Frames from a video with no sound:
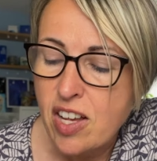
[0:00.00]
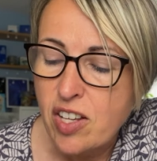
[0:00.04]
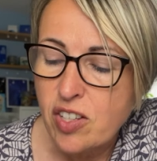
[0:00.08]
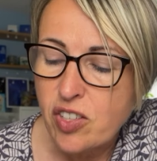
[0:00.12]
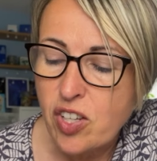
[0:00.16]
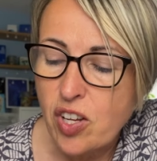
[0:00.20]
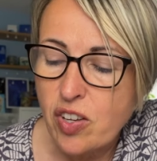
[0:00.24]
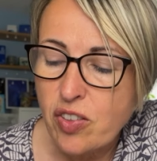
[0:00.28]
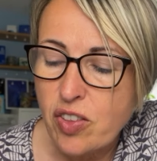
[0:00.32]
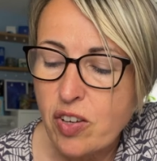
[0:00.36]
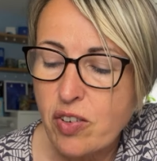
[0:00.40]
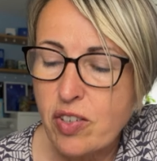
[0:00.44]

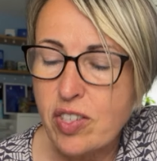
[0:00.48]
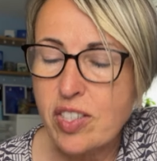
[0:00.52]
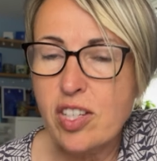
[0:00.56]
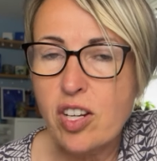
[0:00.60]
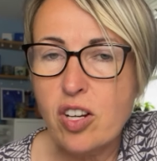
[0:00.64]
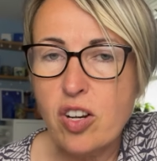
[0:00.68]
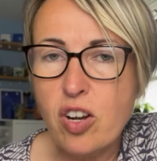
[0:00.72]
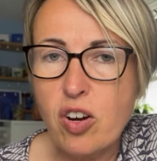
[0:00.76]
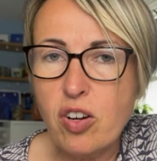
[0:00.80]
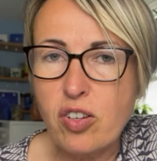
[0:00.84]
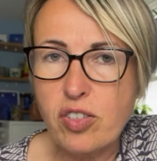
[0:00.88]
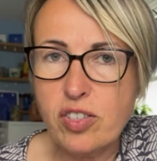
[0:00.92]
So there is
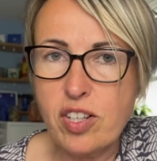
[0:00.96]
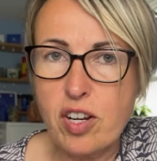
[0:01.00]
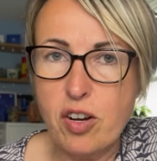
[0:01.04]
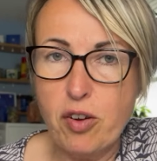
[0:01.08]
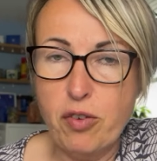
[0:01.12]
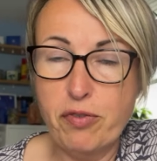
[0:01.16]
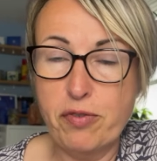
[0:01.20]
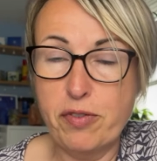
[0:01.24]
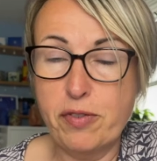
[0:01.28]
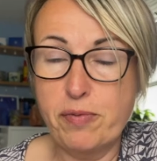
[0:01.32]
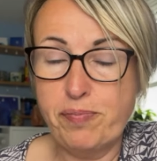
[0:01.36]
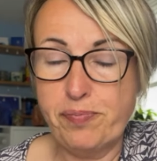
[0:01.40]
a lot
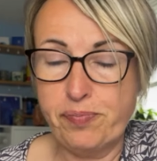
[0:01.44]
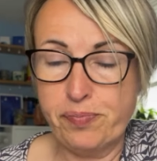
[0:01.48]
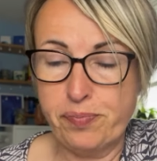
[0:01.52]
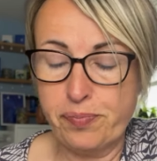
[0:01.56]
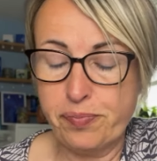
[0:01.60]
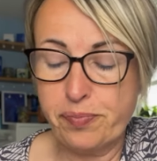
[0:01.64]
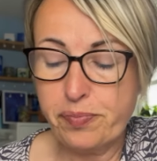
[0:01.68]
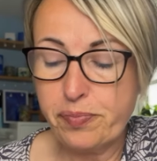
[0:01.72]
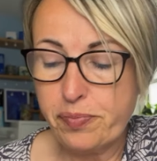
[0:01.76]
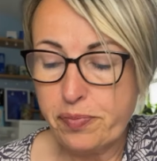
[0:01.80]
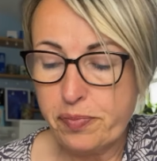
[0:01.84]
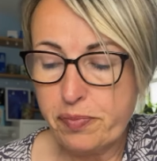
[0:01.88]
of
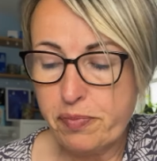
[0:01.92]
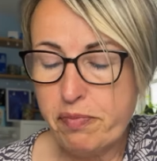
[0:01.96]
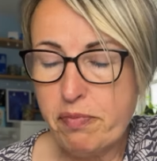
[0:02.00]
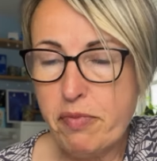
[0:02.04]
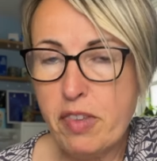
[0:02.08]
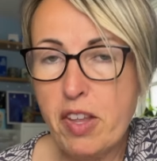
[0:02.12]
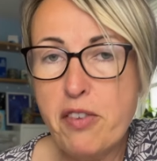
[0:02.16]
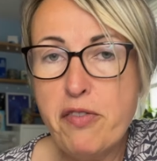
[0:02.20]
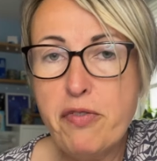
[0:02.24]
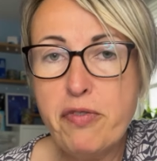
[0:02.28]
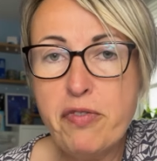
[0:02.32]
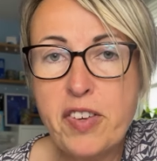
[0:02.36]

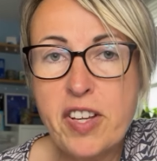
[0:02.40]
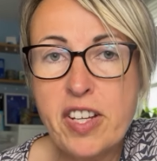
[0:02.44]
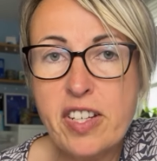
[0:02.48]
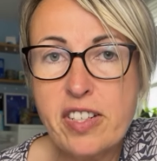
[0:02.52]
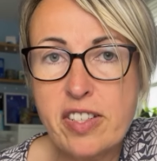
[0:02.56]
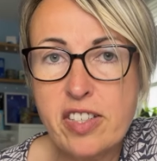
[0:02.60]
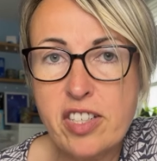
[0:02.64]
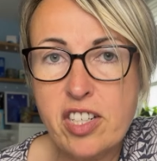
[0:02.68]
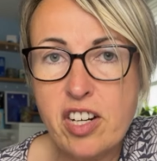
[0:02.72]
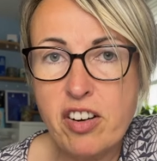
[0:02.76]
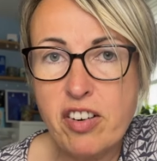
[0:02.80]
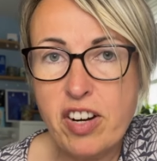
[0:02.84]

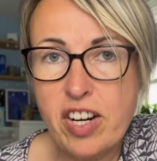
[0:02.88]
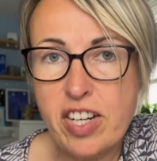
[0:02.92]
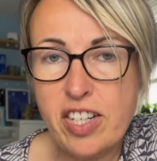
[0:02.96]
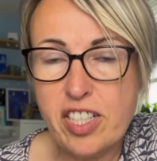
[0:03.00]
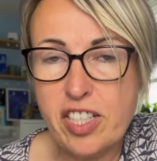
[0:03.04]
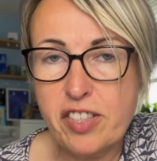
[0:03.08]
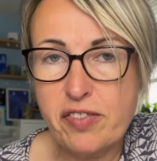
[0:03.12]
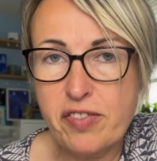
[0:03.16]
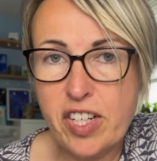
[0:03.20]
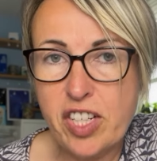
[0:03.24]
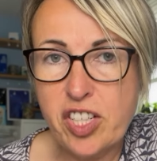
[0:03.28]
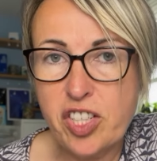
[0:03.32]
fixed star
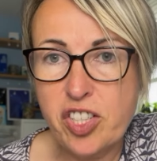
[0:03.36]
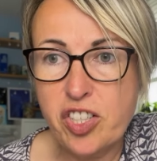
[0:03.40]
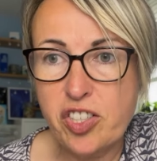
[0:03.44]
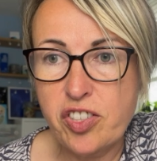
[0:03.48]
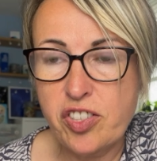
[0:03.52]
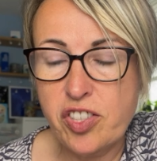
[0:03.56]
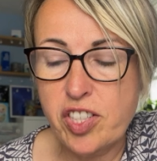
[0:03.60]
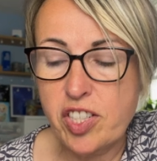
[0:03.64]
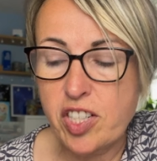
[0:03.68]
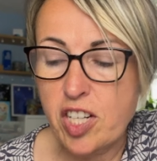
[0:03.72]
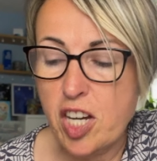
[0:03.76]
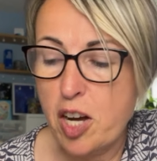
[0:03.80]

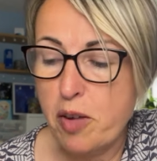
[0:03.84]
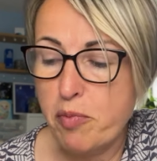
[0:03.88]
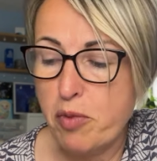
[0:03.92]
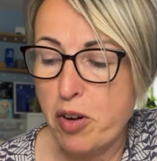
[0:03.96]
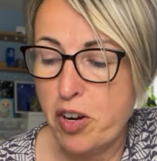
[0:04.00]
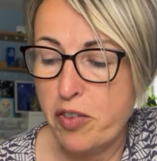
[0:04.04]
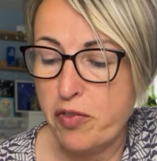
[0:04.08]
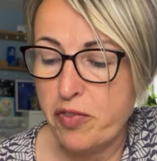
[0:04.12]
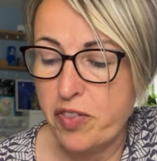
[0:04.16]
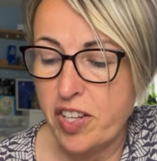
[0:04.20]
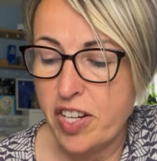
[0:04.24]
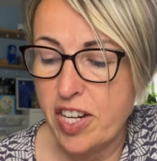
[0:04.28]
activations to come
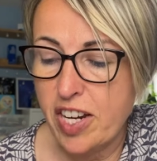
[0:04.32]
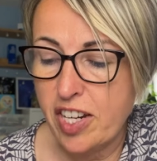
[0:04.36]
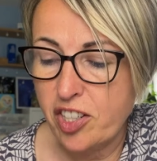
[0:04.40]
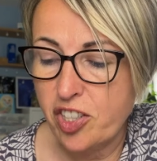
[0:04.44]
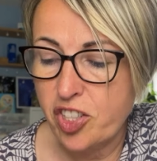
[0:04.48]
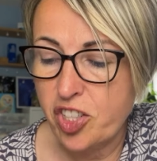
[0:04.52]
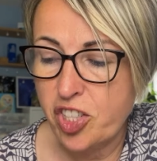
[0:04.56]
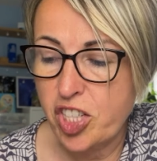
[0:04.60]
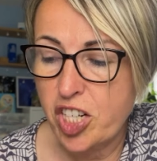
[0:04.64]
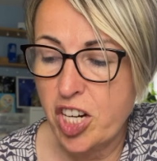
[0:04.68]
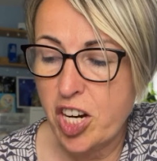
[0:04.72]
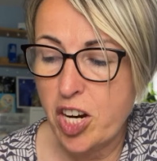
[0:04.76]
over the
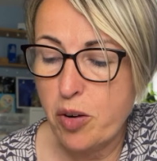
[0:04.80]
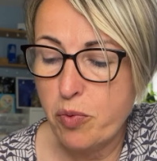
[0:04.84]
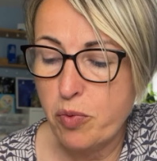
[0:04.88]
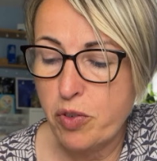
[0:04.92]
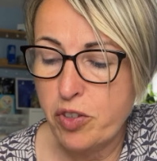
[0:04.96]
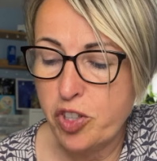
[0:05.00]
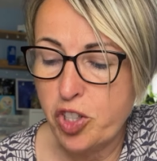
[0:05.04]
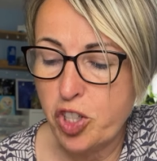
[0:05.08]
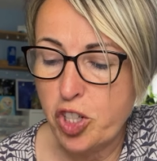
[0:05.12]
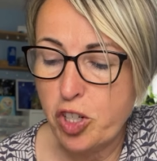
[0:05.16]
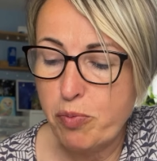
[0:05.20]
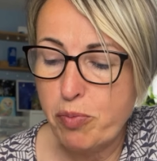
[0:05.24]
next year
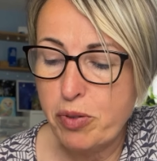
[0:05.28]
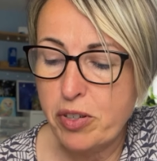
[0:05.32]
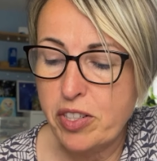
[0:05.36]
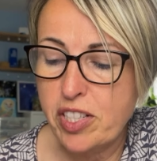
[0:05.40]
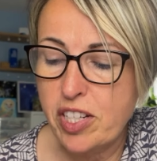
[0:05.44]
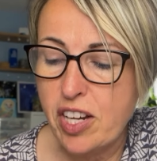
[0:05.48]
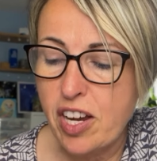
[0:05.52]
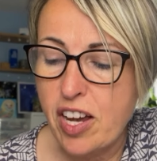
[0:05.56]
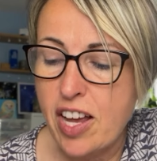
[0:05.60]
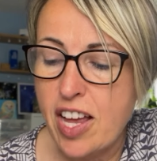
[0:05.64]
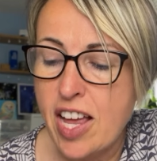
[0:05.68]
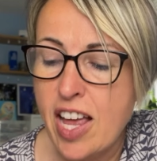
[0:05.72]
with
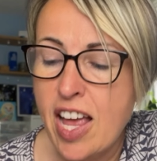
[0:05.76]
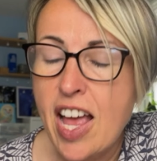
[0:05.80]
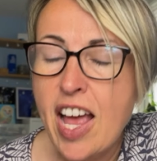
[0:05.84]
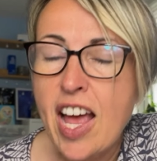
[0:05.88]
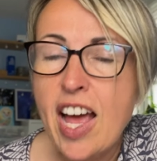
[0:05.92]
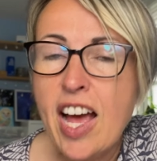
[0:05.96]
Jupiter.